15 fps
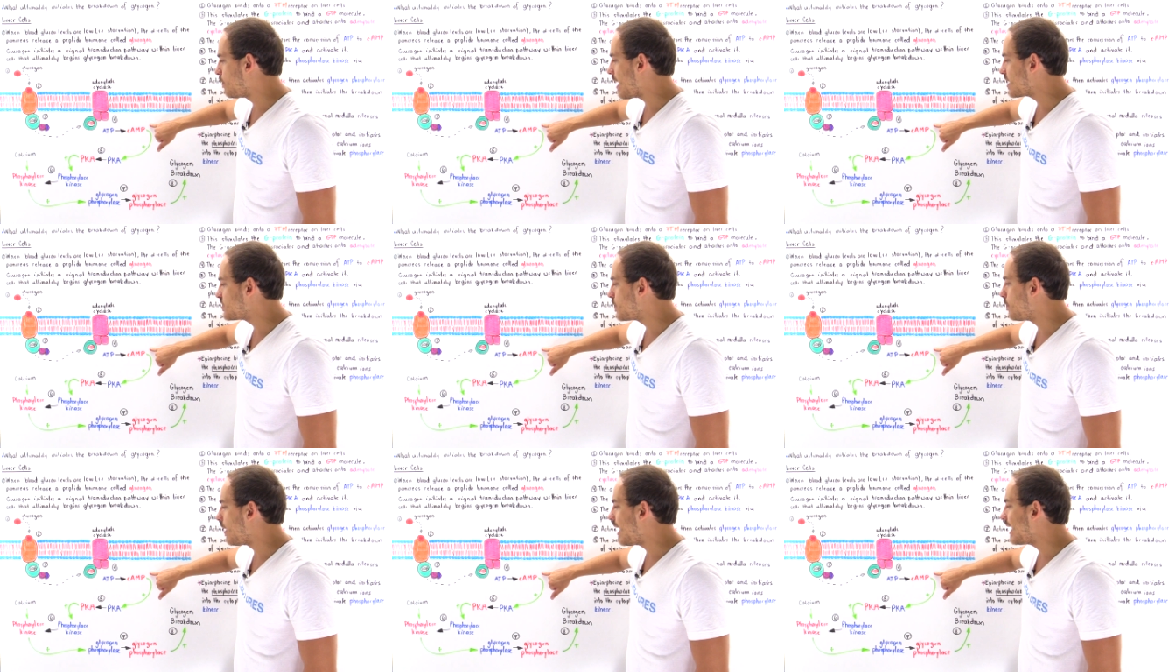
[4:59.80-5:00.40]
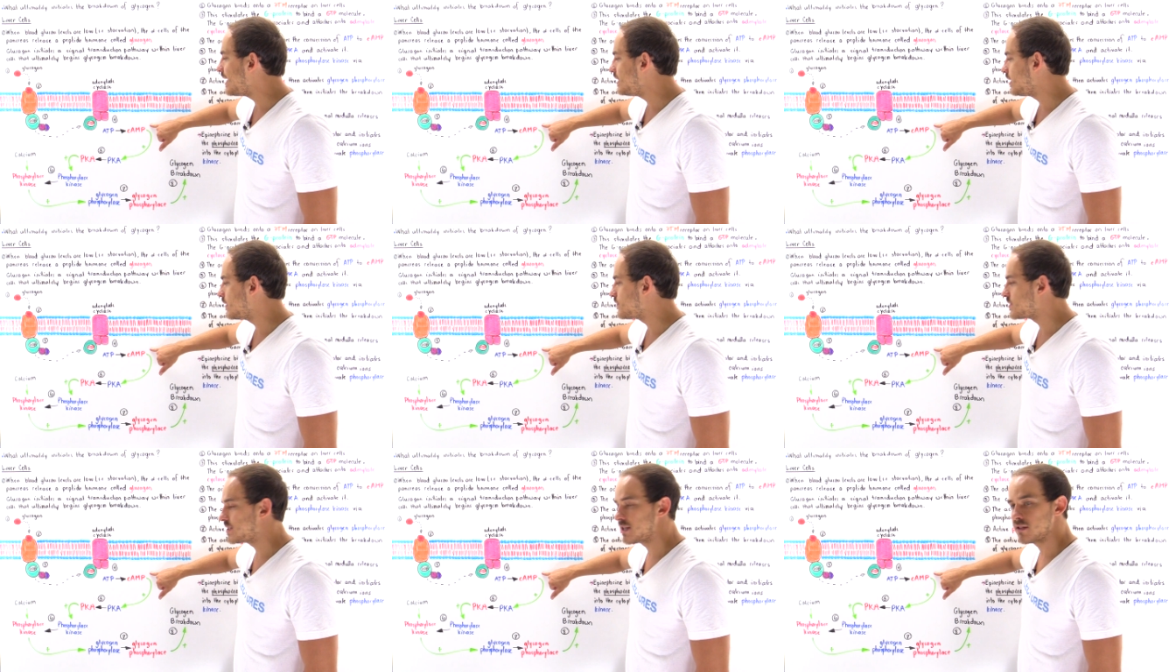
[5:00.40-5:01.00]
by the binding
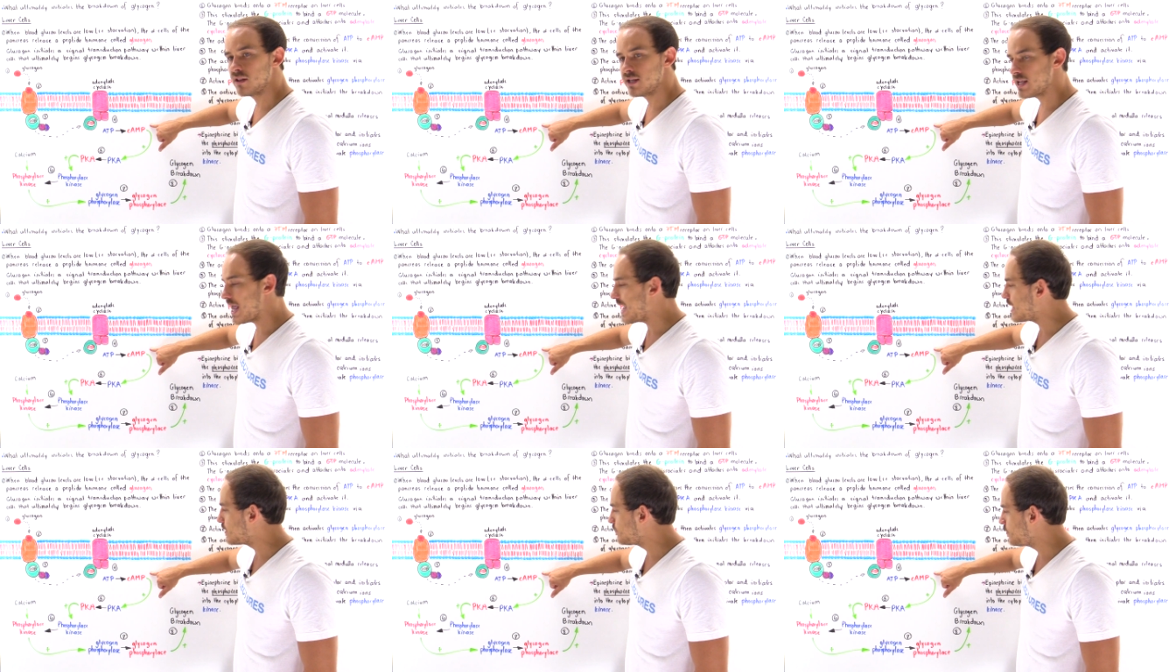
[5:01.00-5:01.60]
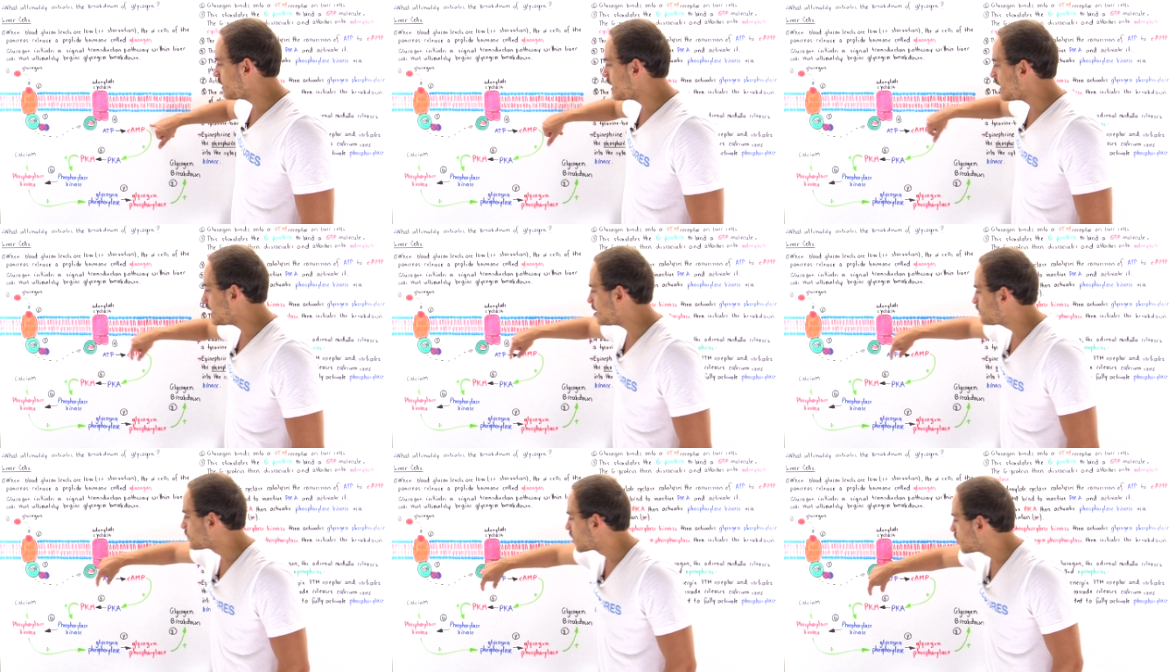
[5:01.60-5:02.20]
of cyclic A M P,